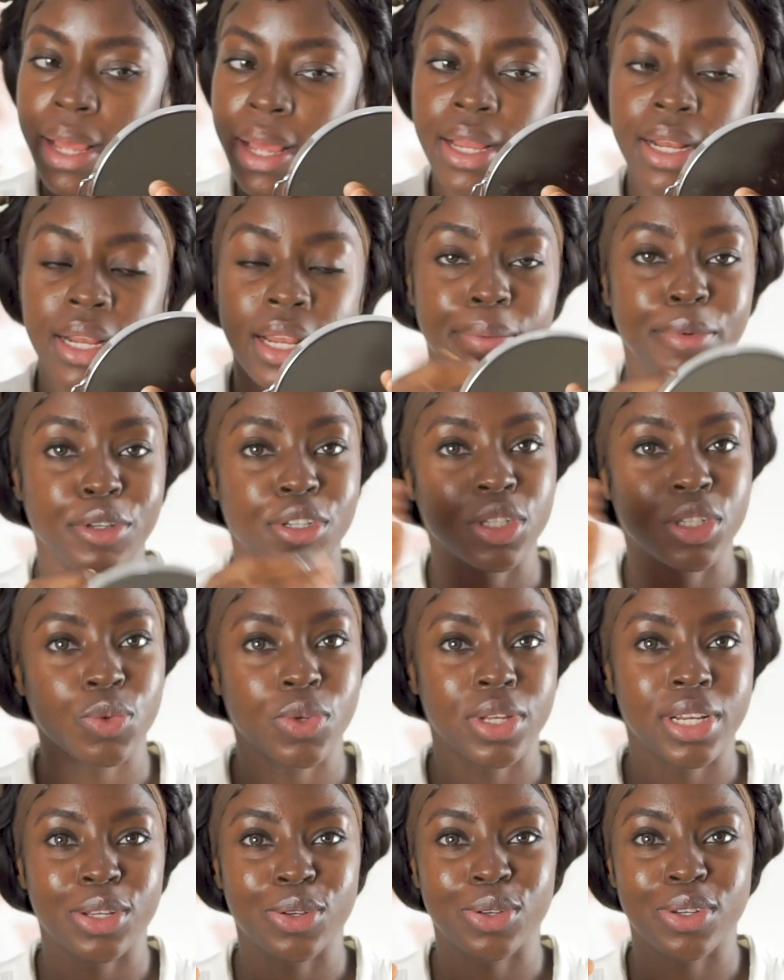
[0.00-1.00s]
Let me just
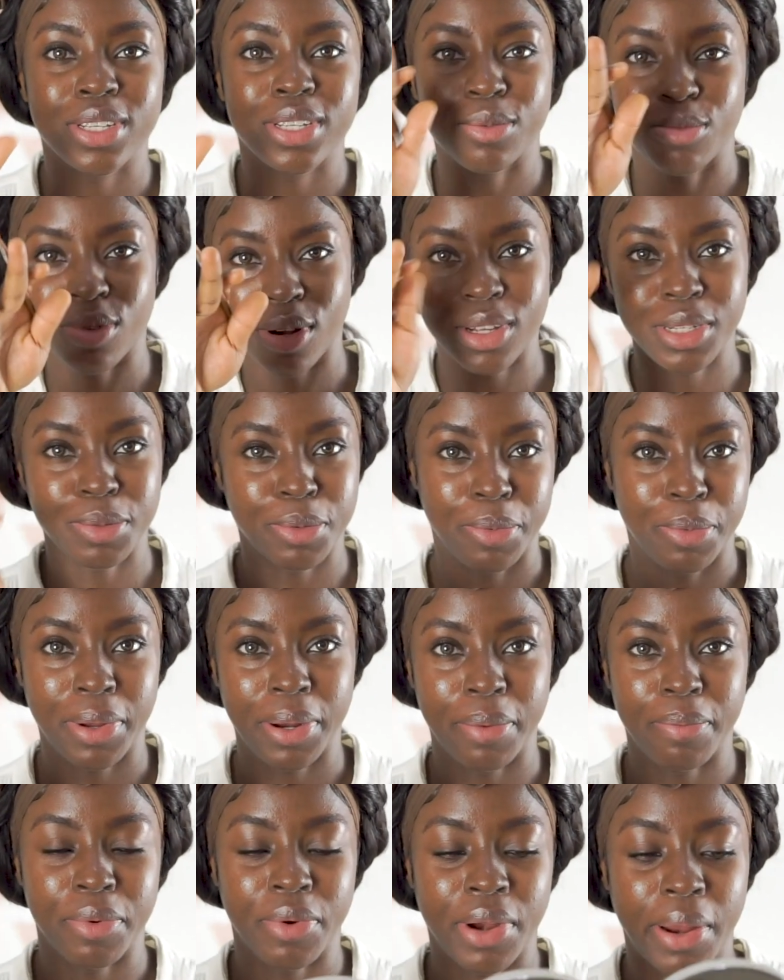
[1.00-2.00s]
quickly do these brows, but
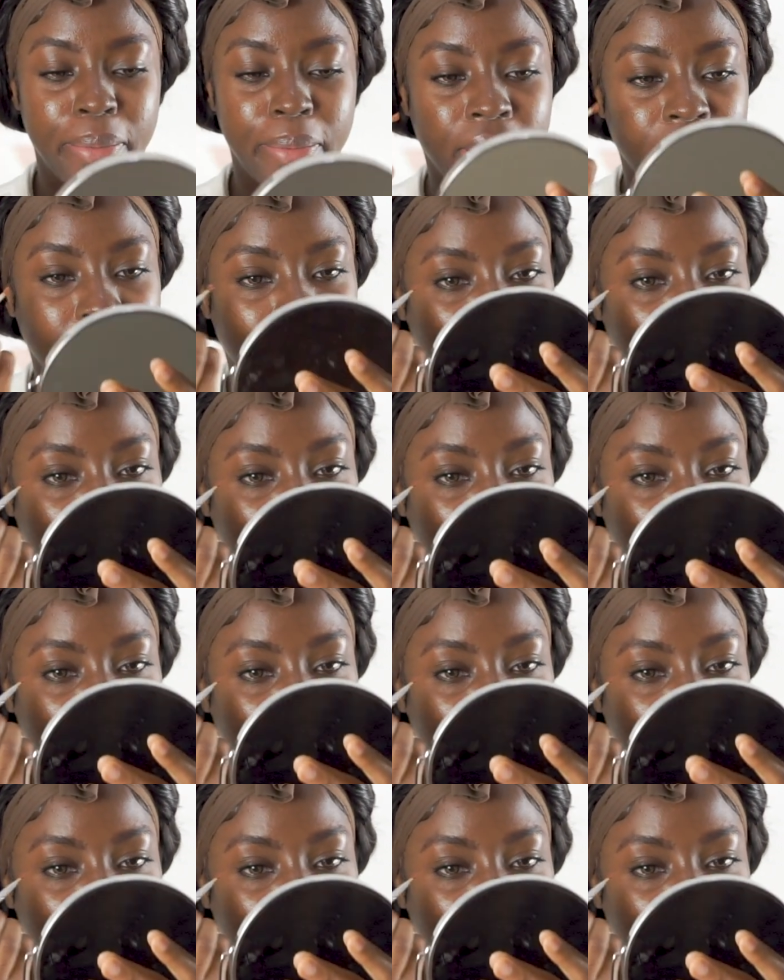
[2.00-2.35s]
be right back.